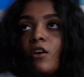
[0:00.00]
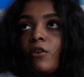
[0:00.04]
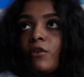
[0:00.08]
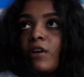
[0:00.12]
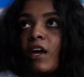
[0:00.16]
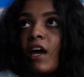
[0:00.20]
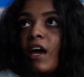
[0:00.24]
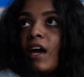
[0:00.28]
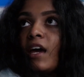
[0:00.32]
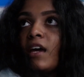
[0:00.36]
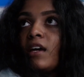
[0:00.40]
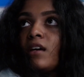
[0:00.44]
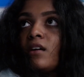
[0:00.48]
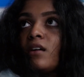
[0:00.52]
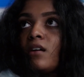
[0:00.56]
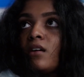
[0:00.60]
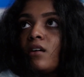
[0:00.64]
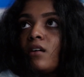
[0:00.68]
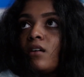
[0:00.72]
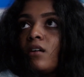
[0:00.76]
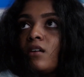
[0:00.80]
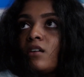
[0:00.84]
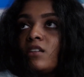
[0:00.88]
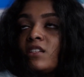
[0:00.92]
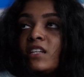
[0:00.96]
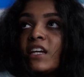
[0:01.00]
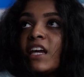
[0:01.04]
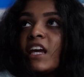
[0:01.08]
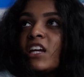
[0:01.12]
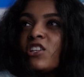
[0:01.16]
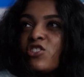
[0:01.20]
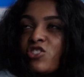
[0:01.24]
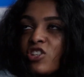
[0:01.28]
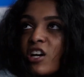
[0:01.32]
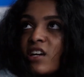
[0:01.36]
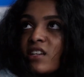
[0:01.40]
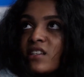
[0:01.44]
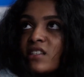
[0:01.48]
okay? To get
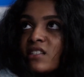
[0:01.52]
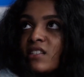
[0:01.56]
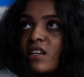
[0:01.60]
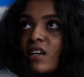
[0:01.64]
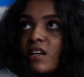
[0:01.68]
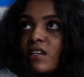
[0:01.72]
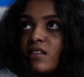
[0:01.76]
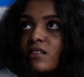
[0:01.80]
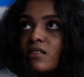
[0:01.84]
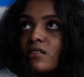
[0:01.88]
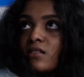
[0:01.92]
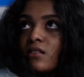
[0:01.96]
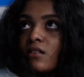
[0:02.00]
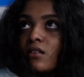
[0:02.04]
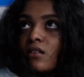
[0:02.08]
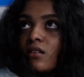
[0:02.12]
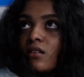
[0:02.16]
justice.